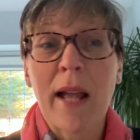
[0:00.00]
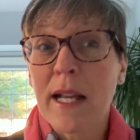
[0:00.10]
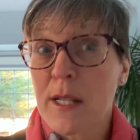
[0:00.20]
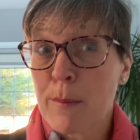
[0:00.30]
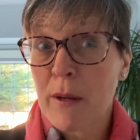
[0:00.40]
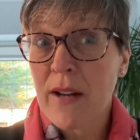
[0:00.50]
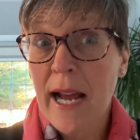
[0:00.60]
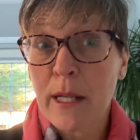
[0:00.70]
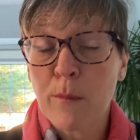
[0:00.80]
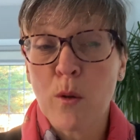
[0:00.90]
Spirit
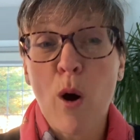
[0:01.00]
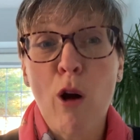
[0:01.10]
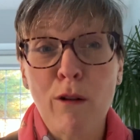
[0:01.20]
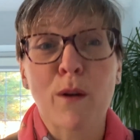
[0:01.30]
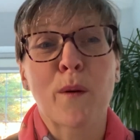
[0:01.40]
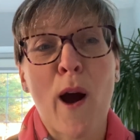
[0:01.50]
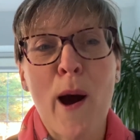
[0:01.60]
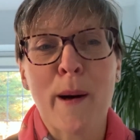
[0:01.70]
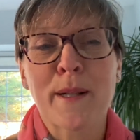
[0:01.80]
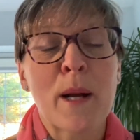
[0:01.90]
Animal Oracle
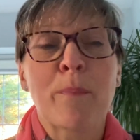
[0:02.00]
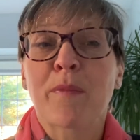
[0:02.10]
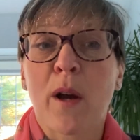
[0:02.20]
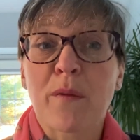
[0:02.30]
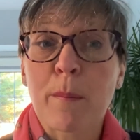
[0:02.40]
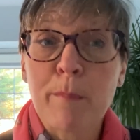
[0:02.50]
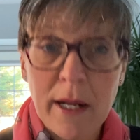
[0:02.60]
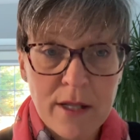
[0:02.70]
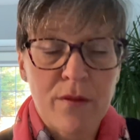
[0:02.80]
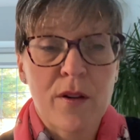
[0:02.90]
card of the
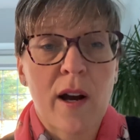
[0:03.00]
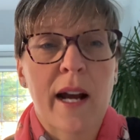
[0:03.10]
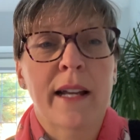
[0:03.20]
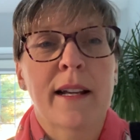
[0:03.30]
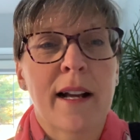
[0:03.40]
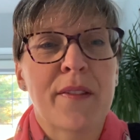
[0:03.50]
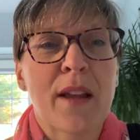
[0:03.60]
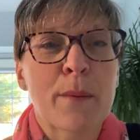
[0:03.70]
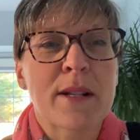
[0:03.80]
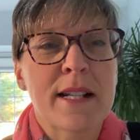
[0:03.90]
butterfly. And
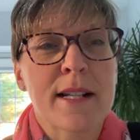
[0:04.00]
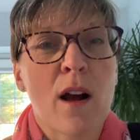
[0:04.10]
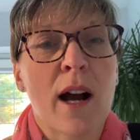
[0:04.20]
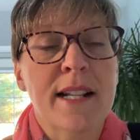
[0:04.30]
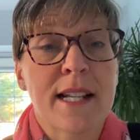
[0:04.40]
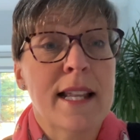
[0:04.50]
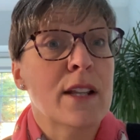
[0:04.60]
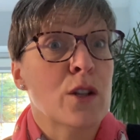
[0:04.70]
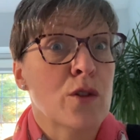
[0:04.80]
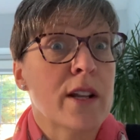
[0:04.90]
there was this idea that
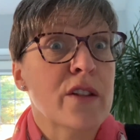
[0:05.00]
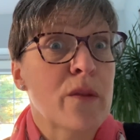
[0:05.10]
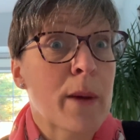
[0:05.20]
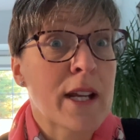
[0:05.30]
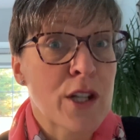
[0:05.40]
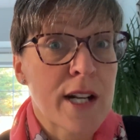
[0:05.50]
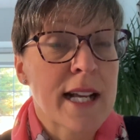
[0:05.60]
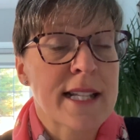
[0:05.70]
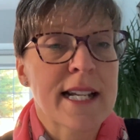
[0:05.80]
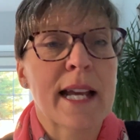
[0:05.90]
the transformation
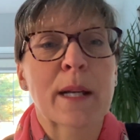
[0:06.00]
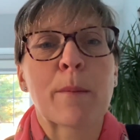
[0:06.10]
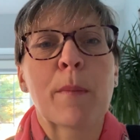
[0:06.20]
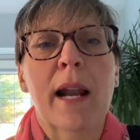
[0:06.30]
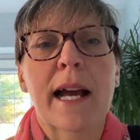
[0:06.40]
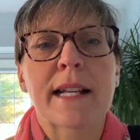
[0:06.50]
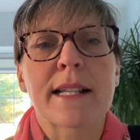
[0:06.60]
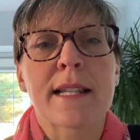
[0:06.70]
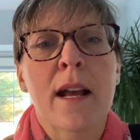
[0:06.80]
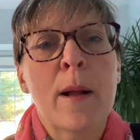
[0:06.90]
has taken
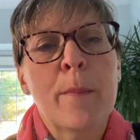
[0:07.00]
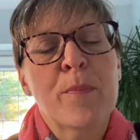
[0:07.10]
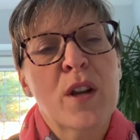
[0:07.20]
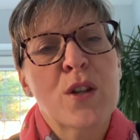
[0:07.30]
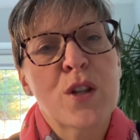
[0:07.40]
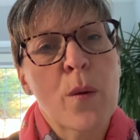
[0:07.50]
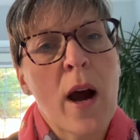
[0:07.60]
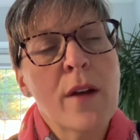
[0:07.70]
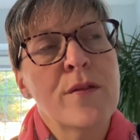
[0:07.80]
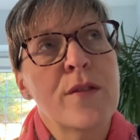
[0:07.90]
place. So
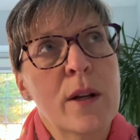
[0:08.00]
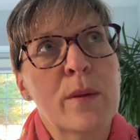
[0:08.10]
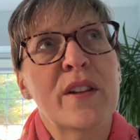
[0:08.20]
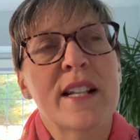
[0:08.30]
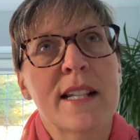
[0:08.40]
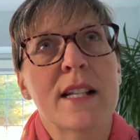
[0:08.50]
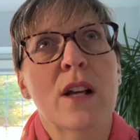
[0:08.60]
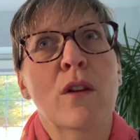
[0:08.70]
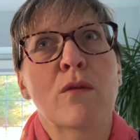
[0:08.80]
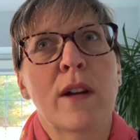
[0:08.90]
I feel this is
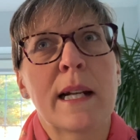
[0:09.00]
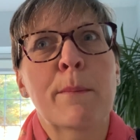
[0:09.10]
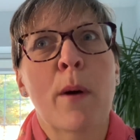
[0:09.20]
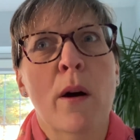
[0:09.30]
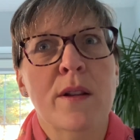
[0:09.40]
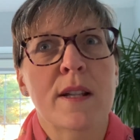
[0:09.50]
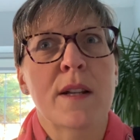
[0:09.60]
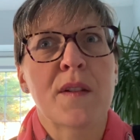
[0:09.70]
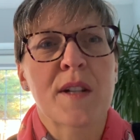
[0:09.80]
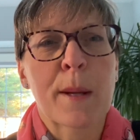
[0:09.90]
a really
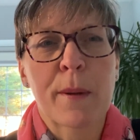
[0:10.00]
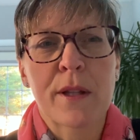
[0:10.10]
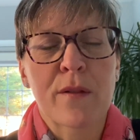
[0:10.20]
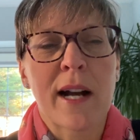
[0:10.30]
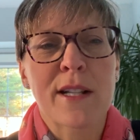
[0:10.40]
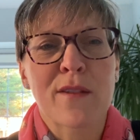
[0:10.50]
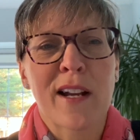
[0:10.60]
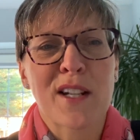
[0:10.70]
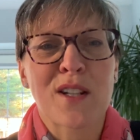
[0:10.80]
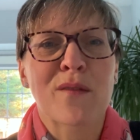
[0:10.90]
positive step in the right
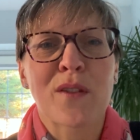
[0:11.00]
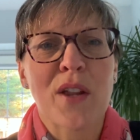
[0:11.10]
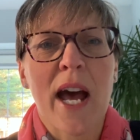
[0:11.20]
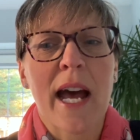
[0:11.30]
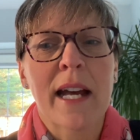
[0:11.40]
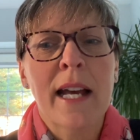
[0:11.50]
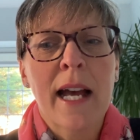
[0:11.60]
direction for that.